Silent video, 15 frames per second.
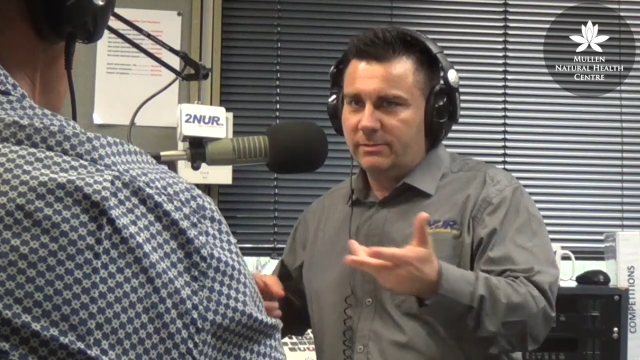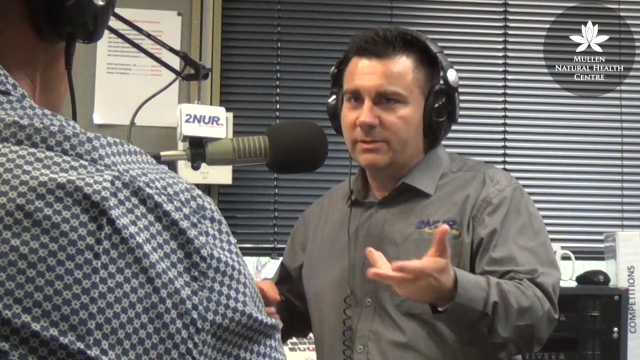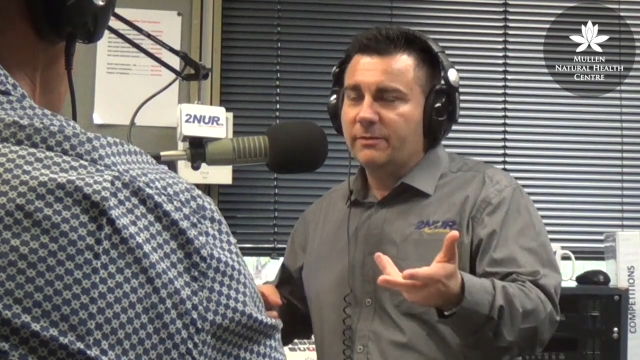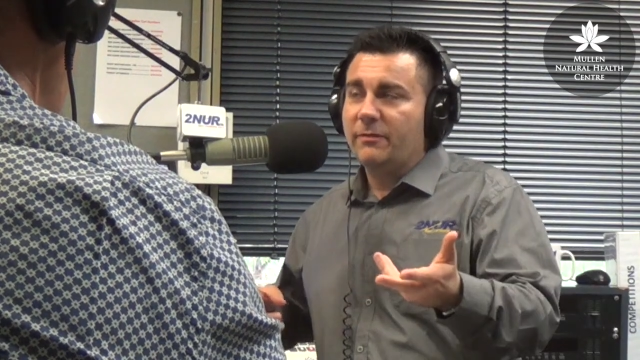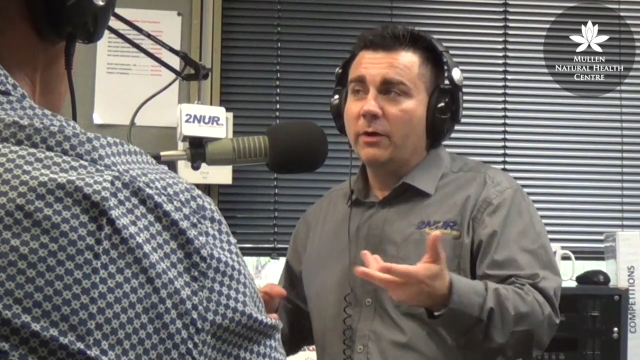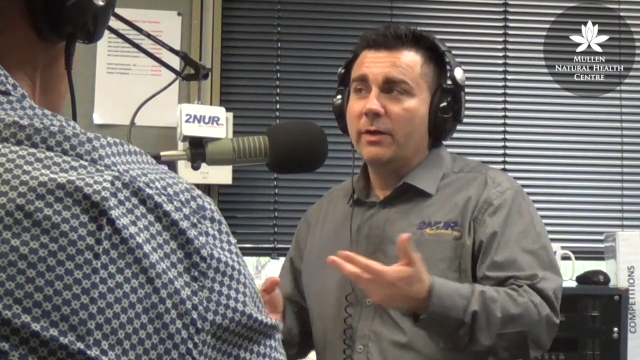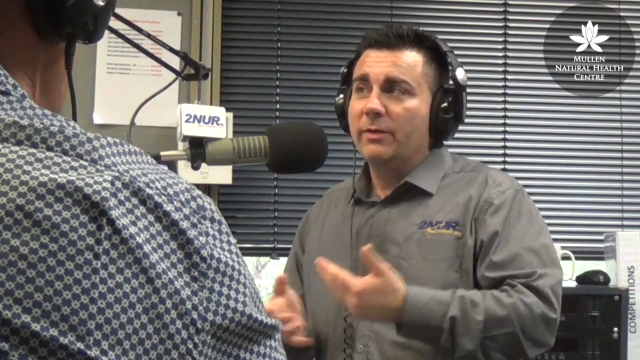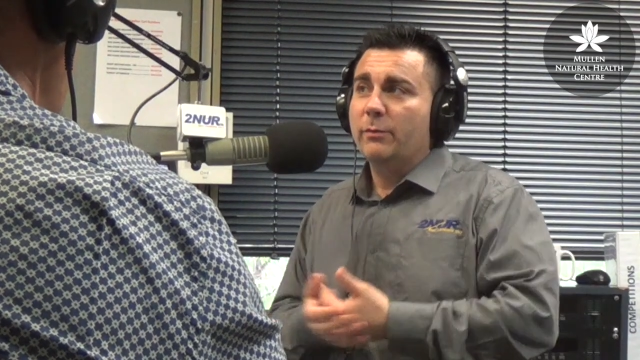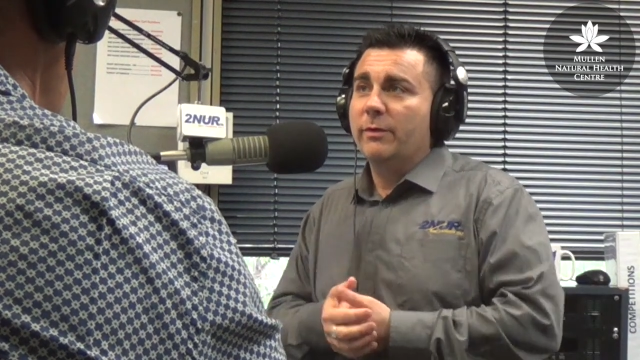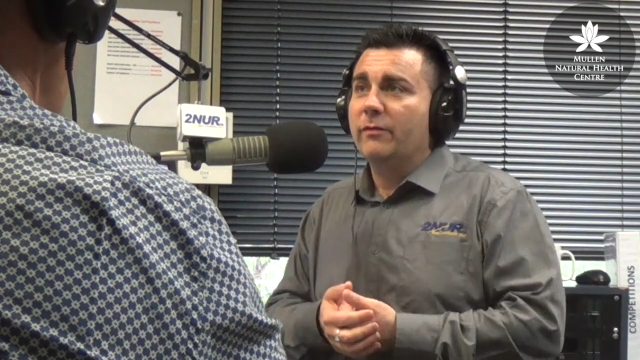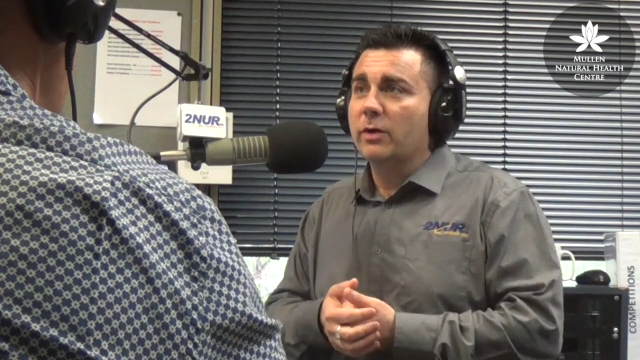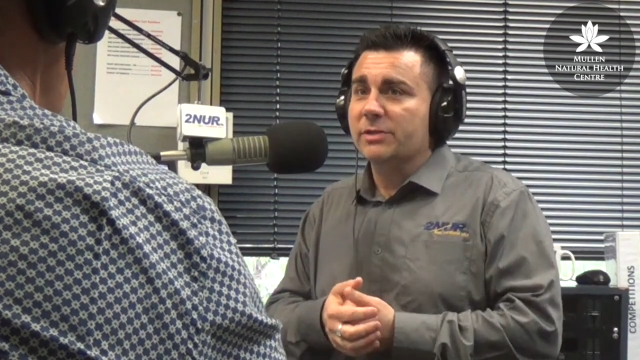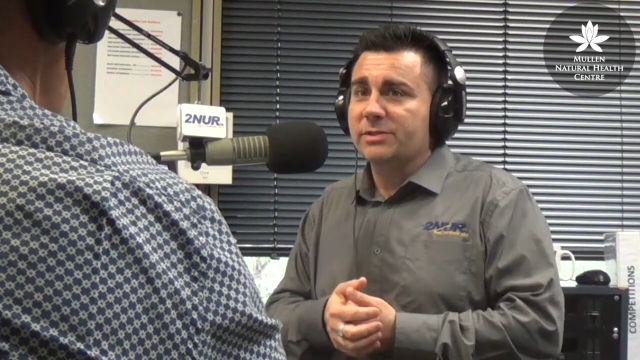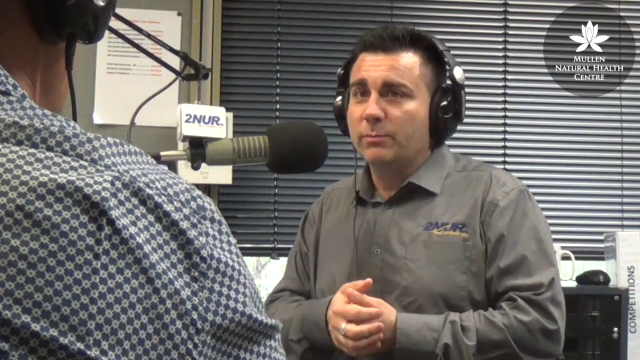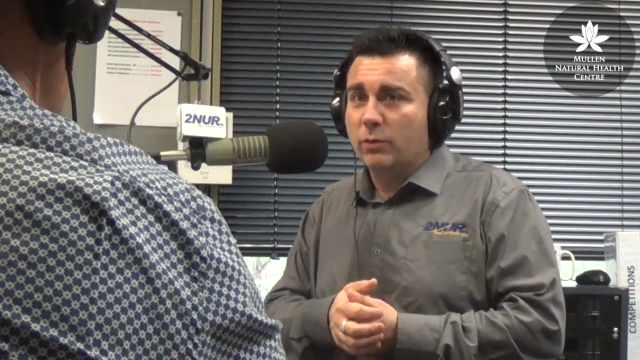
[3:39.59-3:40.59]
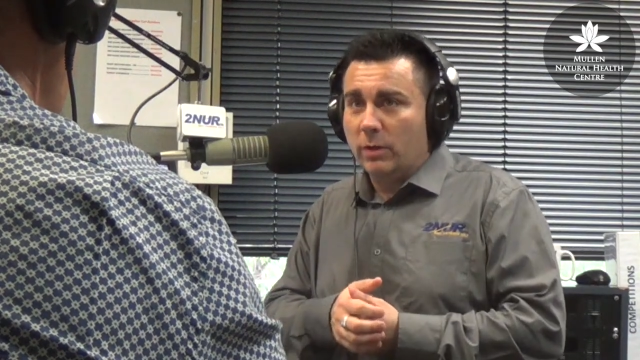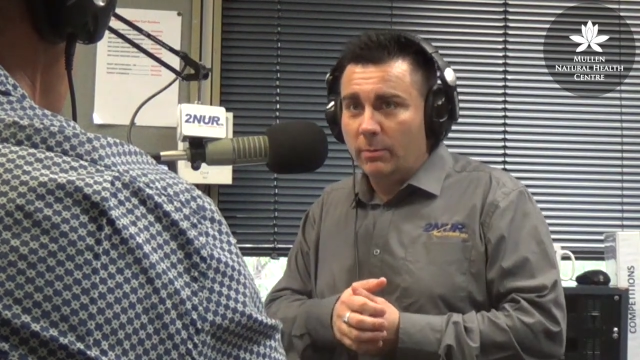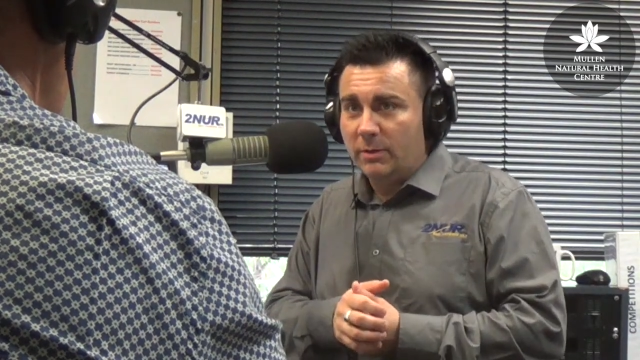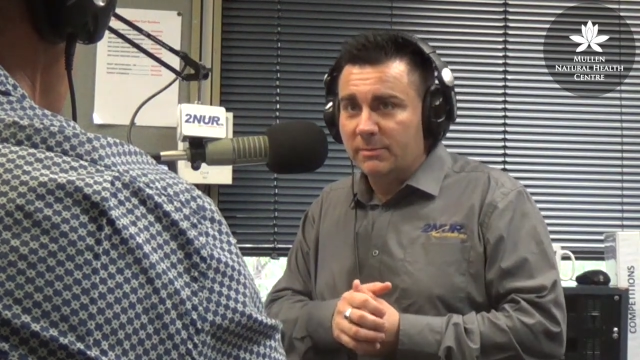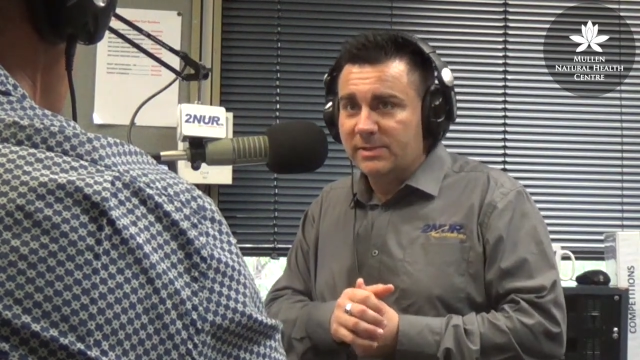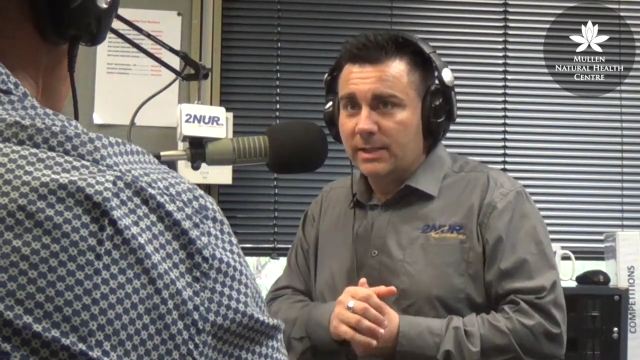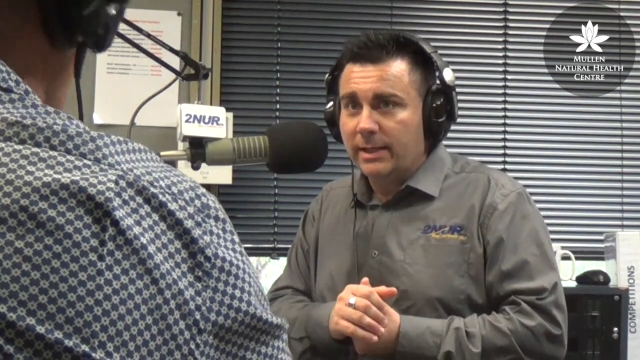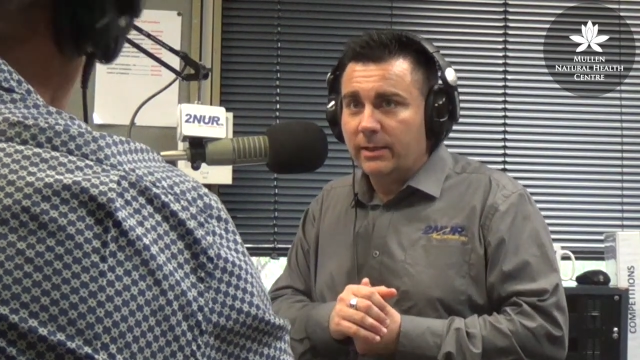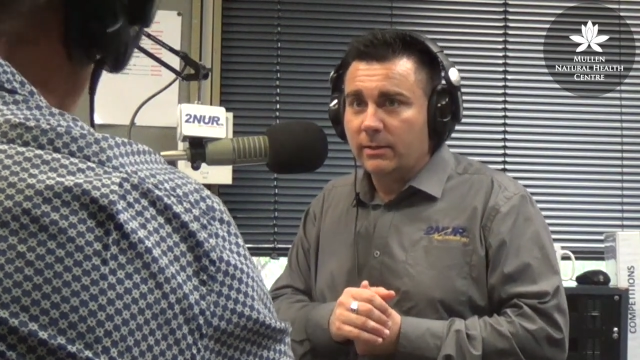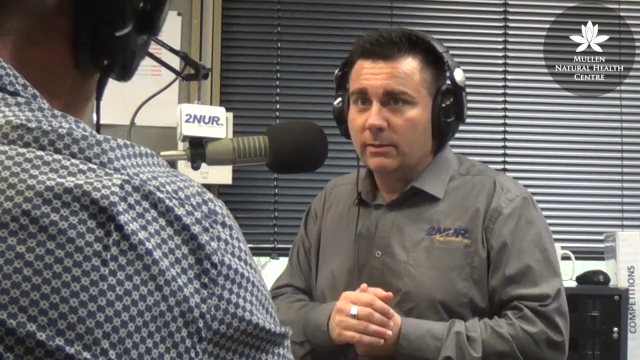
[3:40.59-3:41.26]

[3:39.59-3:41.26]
define that we've got some problems there?